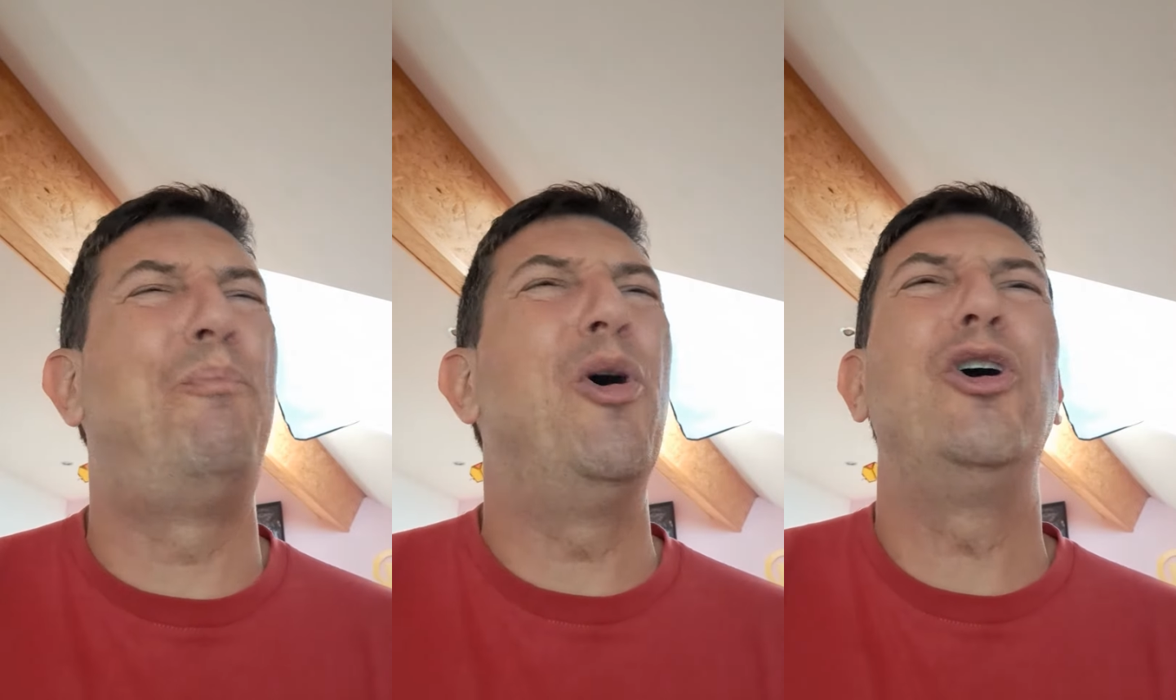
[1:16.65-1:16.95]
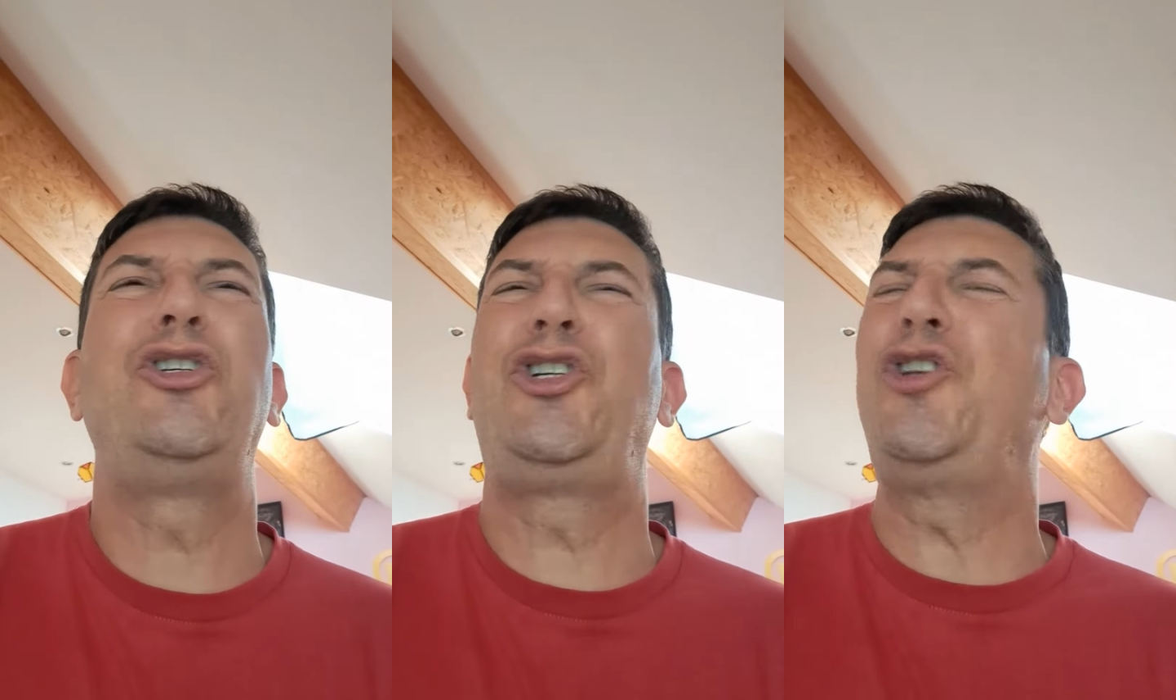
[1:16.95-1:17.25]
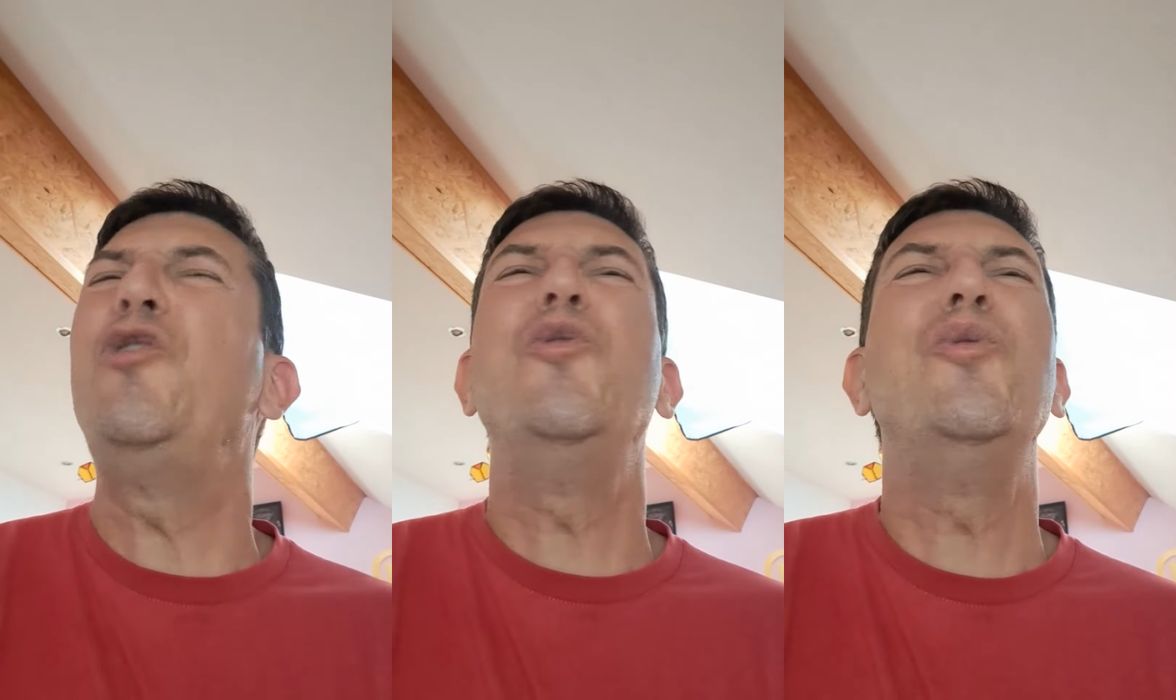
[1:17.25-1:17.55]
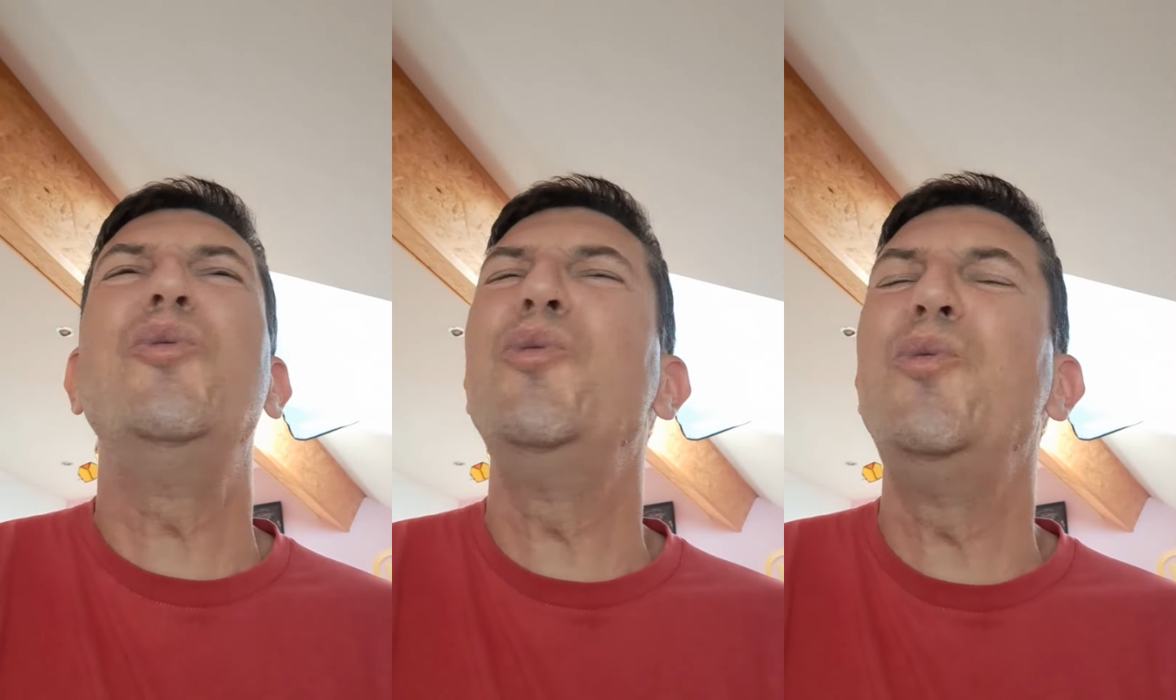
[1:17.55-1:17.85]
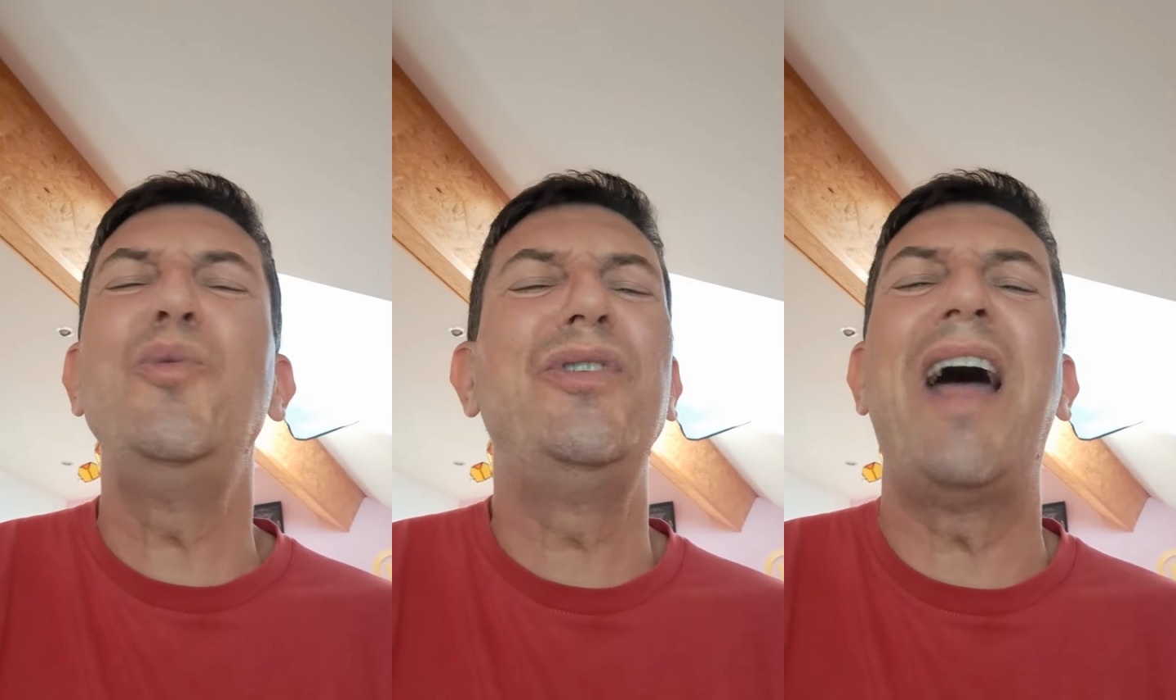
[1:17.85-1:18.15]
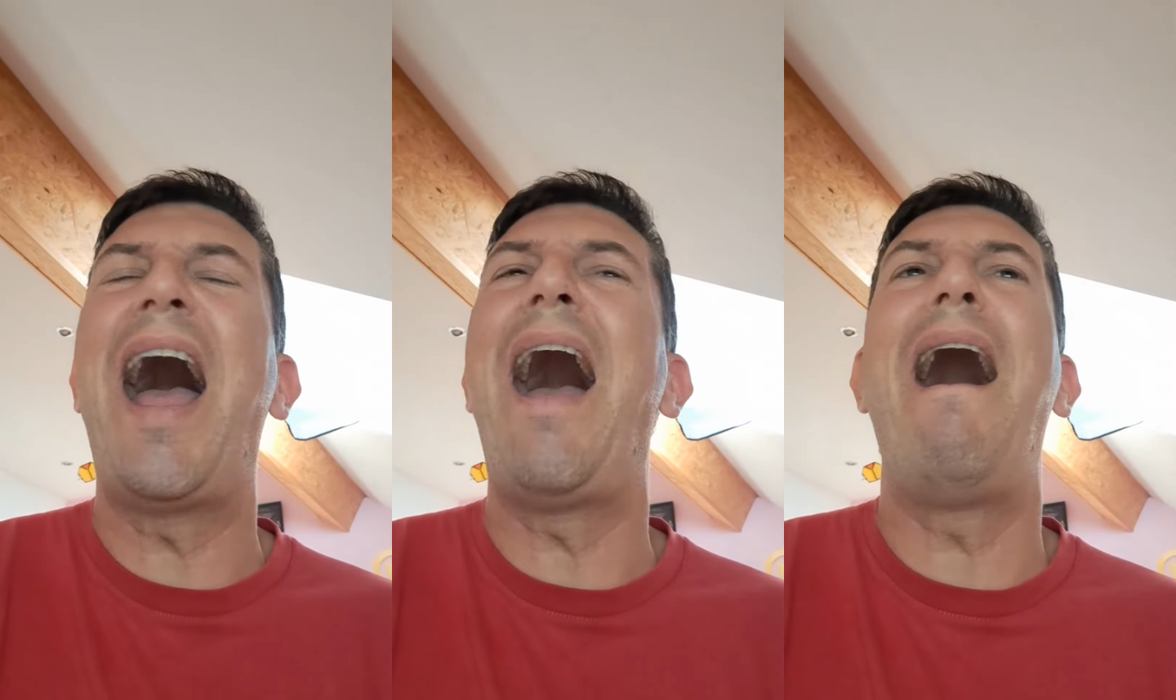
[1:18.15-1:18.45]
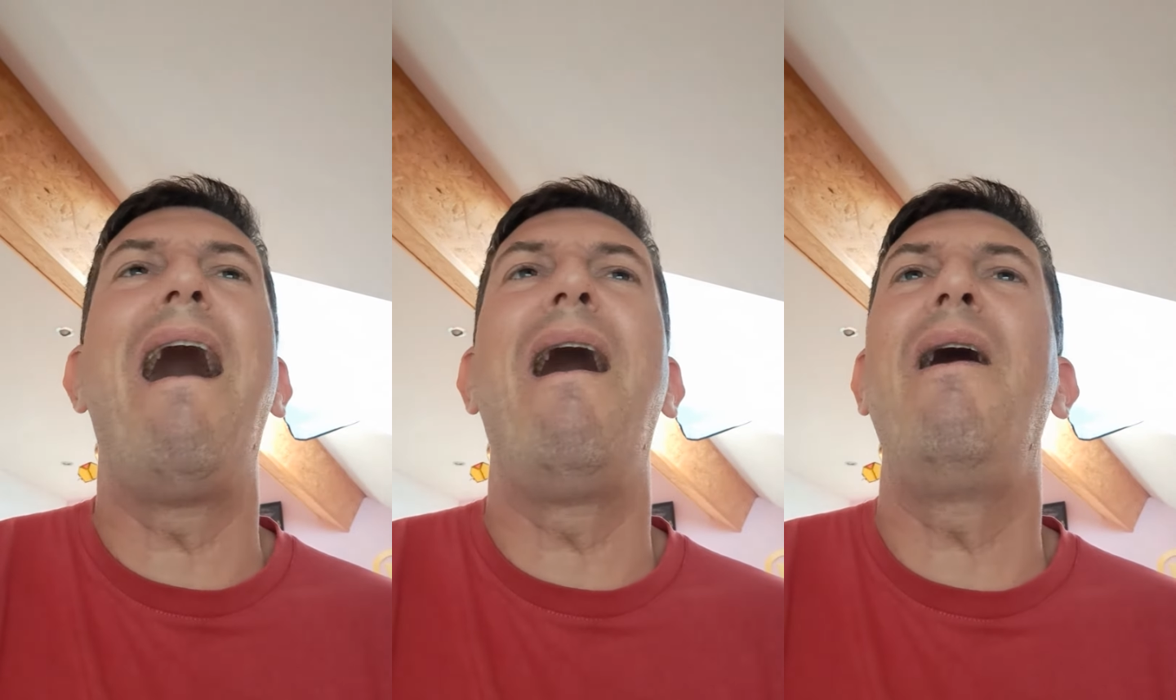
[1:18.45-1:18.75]
put you
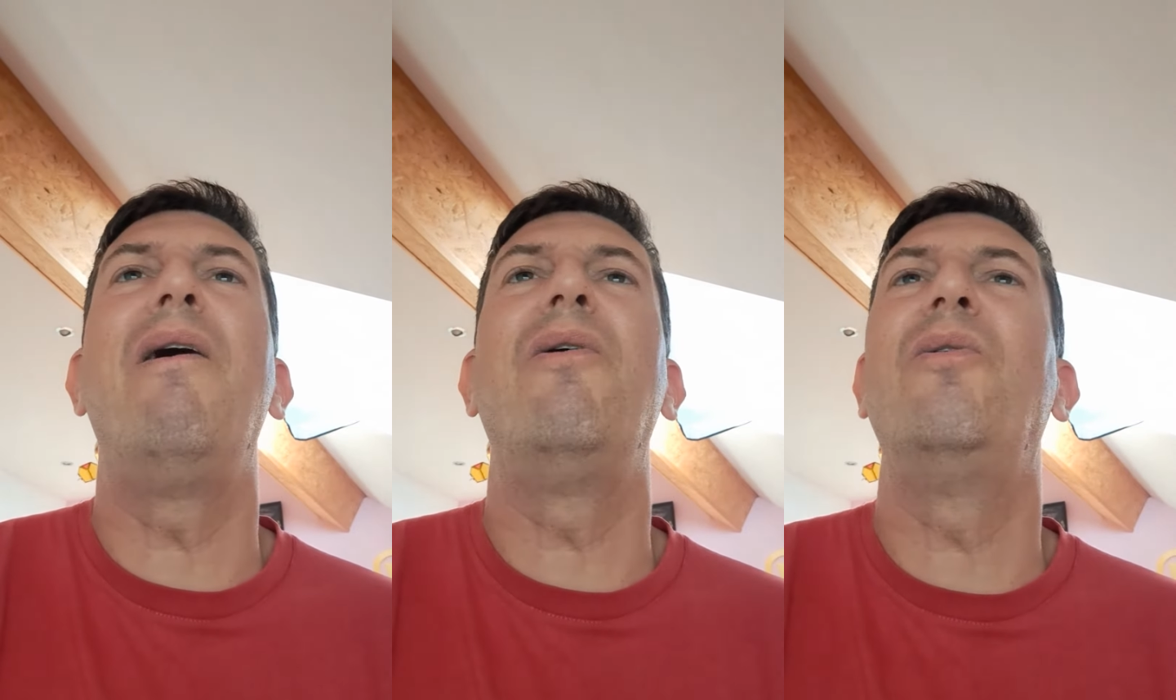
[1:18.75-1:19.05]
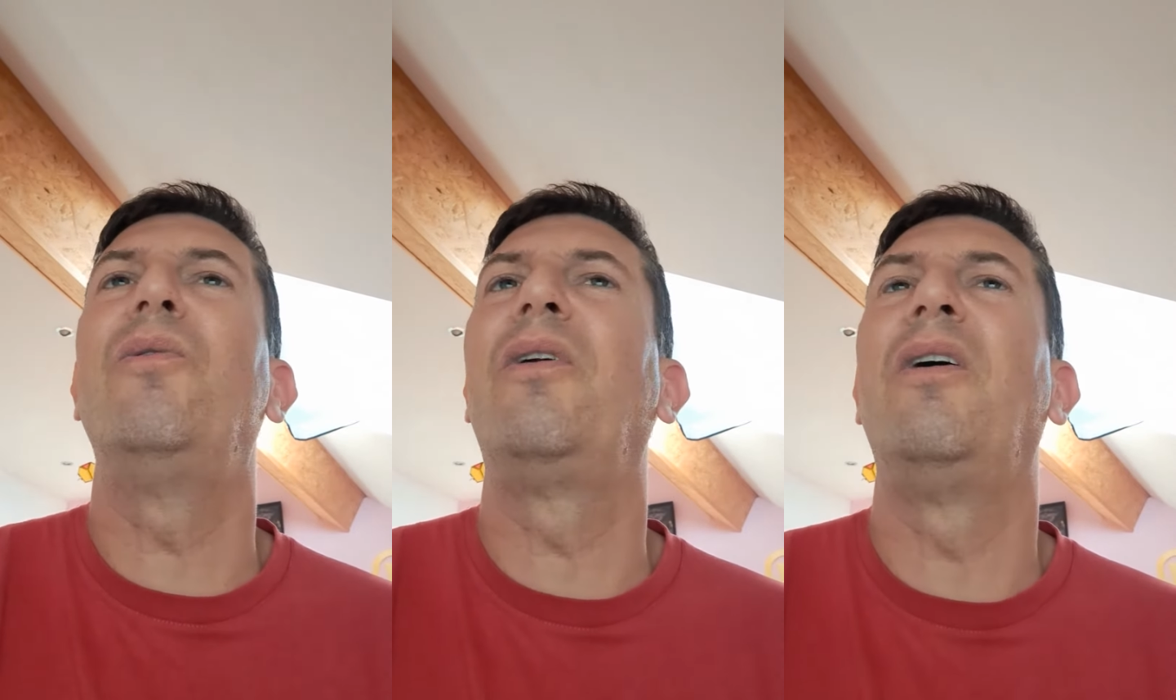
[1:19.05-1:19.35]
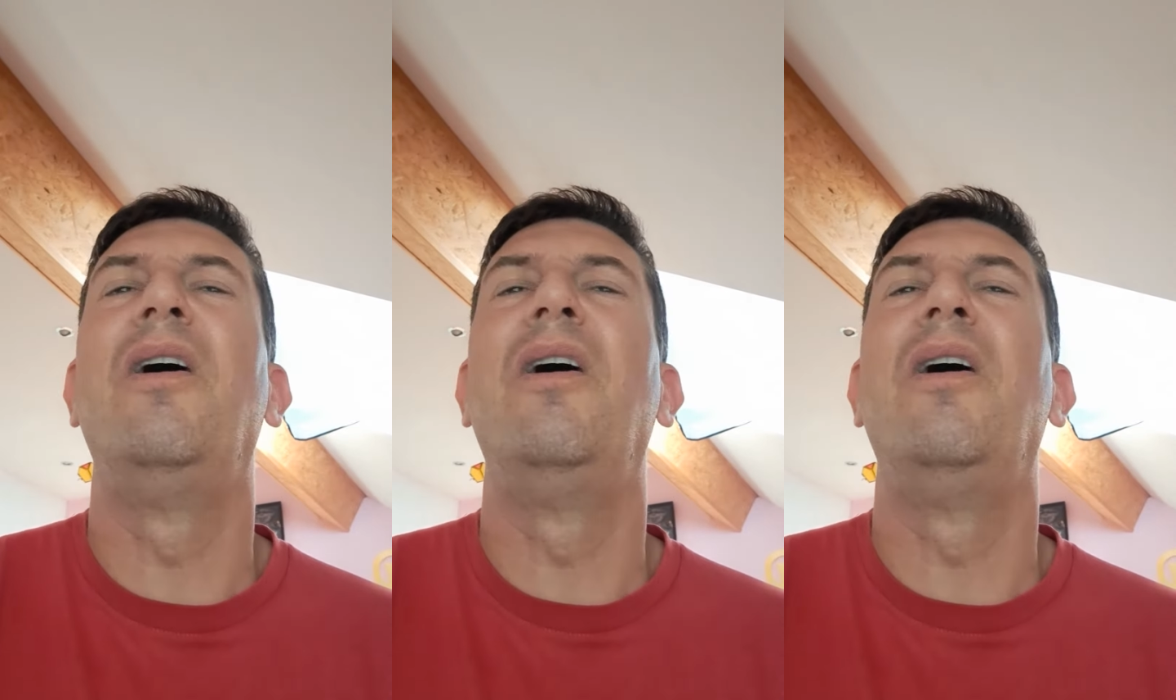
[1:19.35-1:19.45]
down.